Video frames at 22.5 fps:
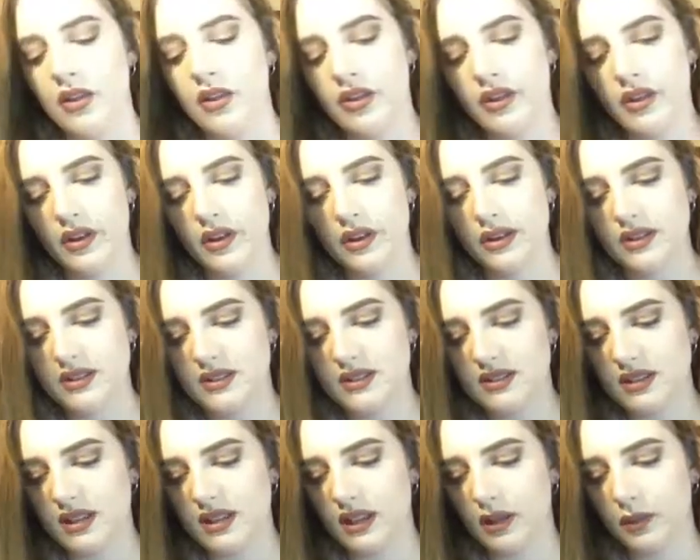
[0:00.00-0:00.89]
the
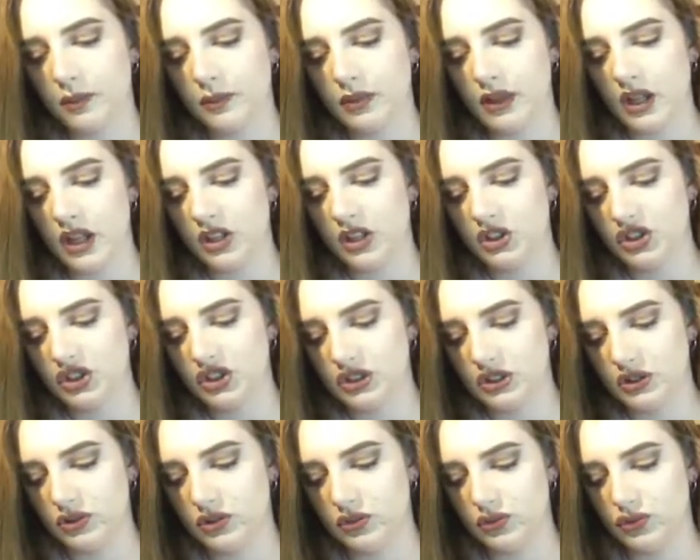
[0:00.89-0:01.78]
Sleek blush
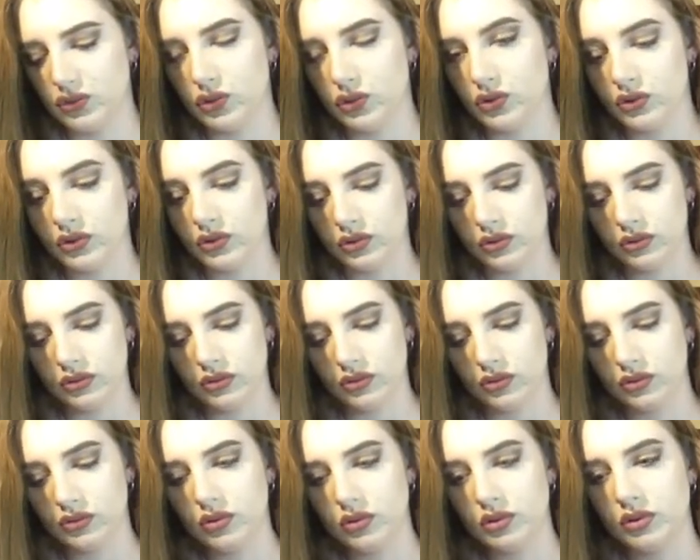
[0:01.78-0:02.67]
in Rose
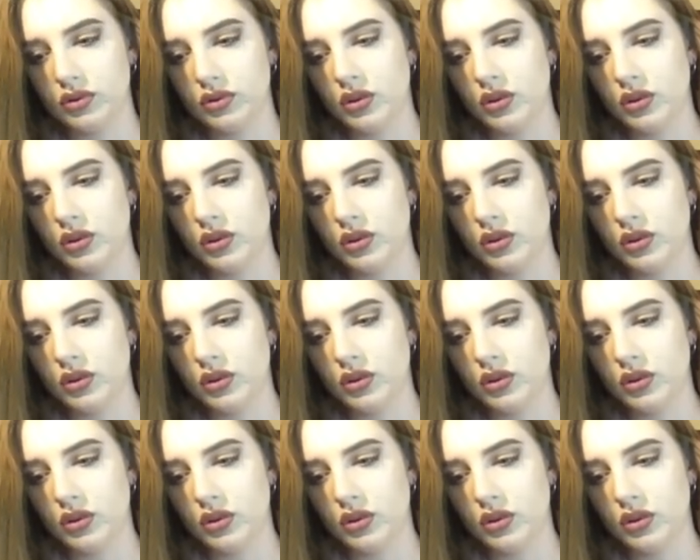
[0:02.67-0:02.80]
Gold.